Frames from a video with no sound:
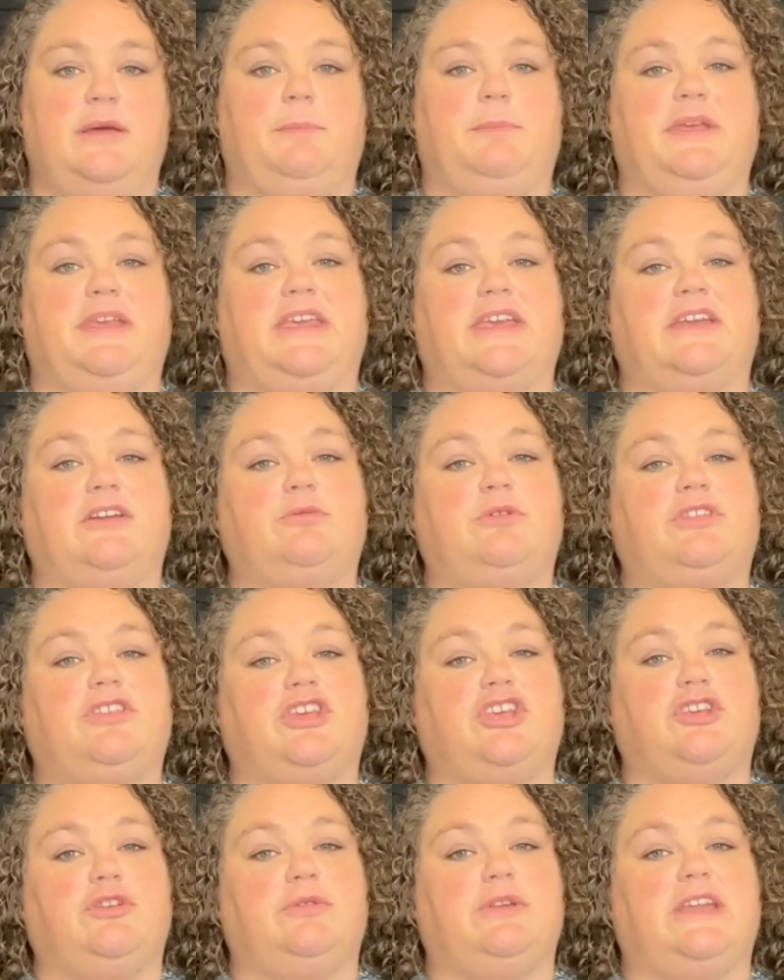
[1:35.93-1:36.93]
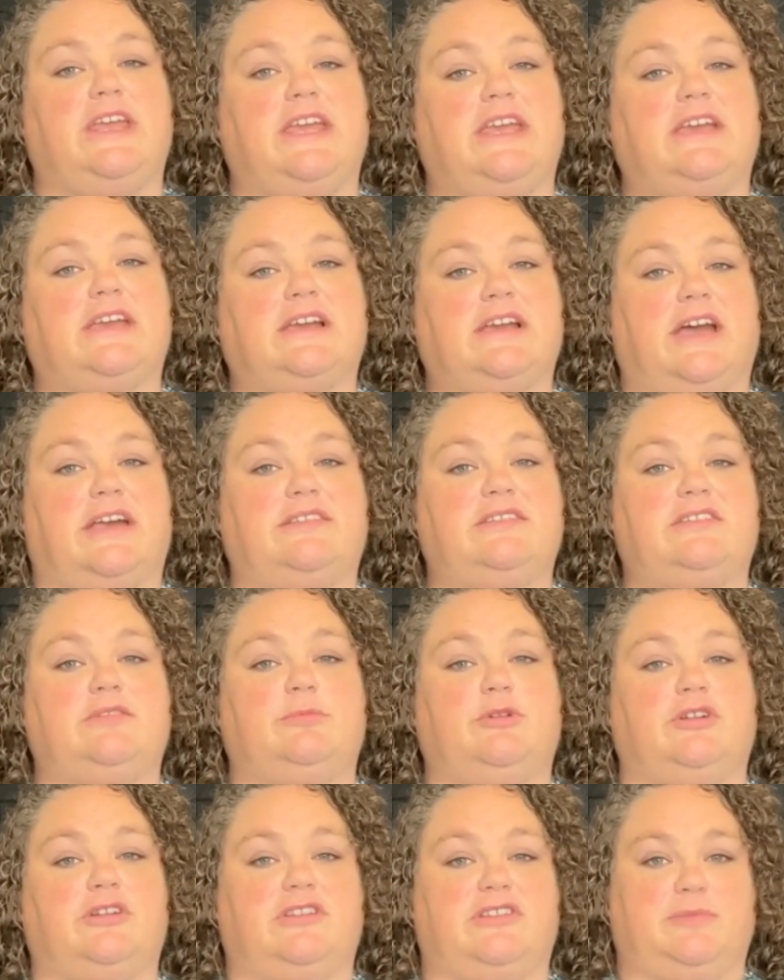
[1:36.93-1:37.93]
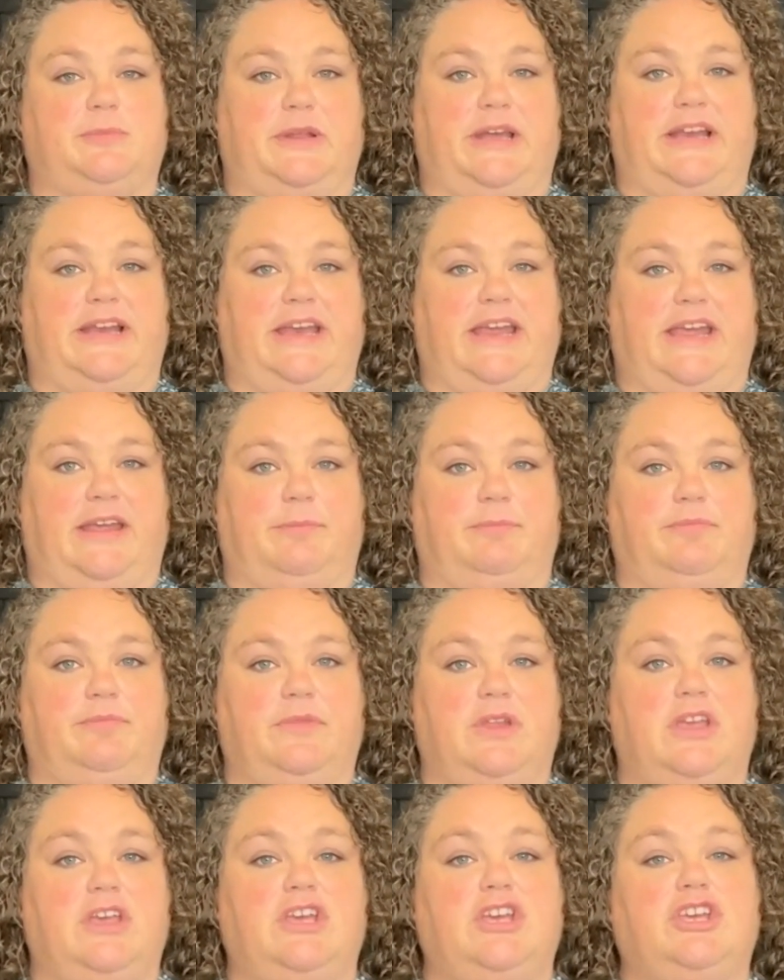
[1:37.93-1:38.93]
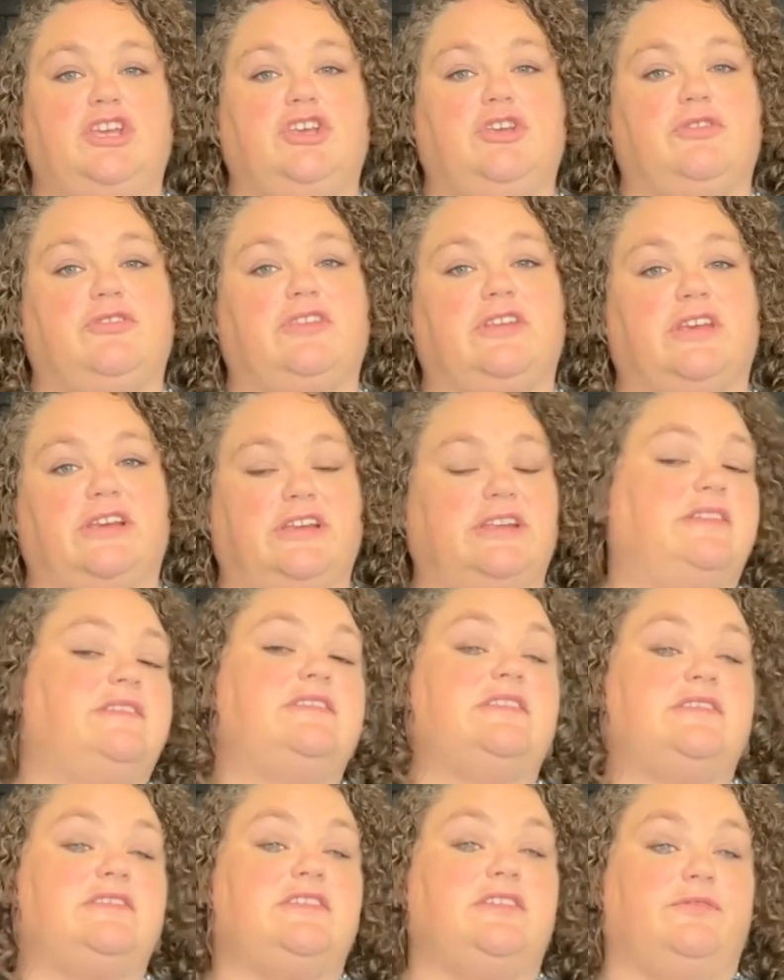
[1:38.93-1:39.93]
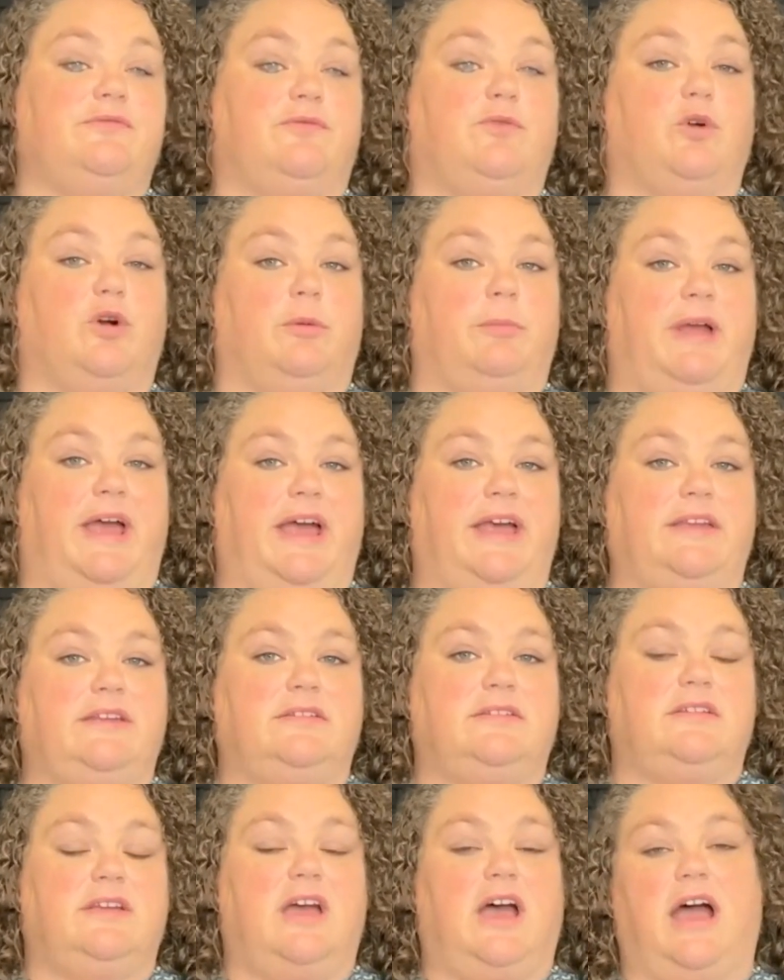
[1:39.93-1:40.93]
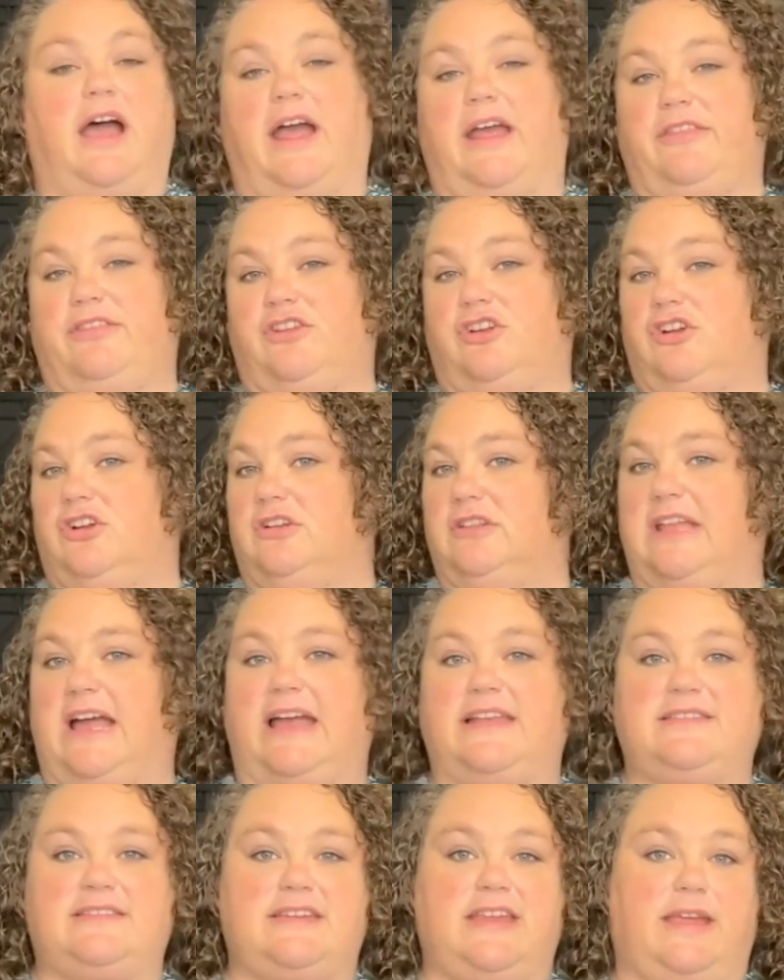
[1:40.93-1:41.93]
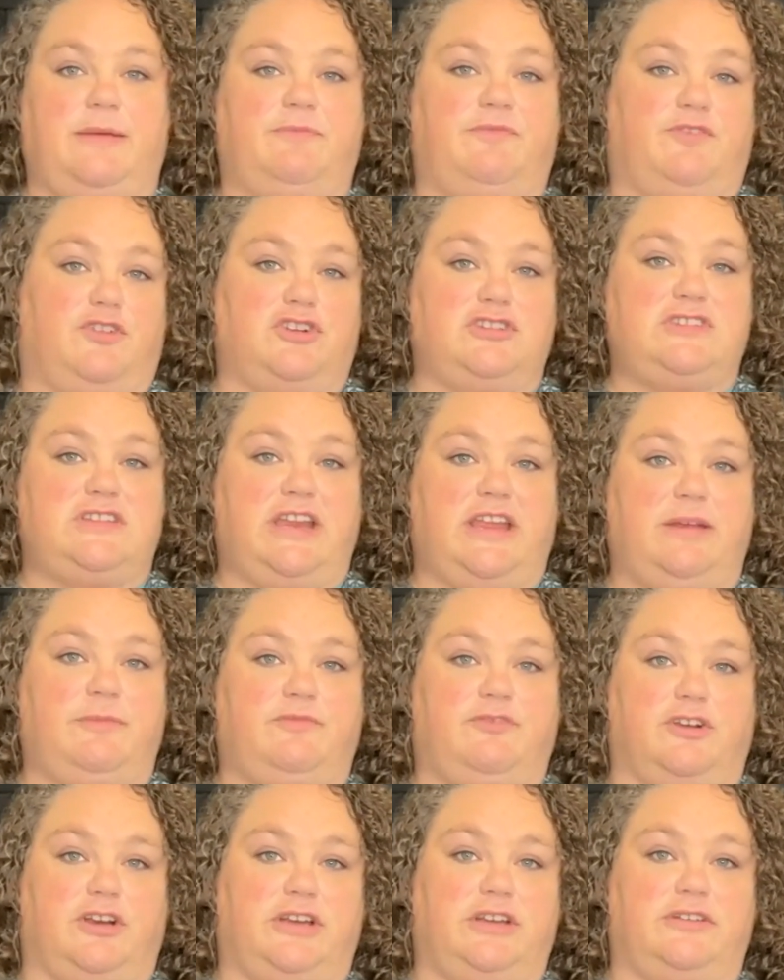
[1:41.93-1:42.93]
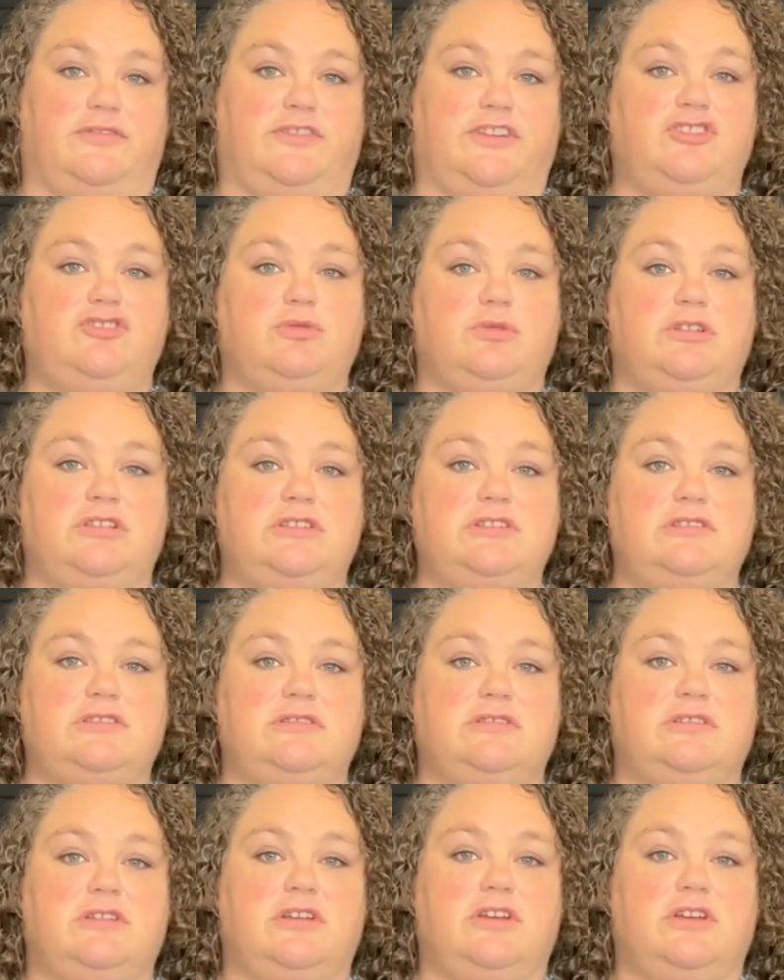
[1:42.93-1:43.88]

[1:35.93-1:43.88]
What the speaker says: Begin with a unique customer display name using a consistent format, either last name, first name for individuals,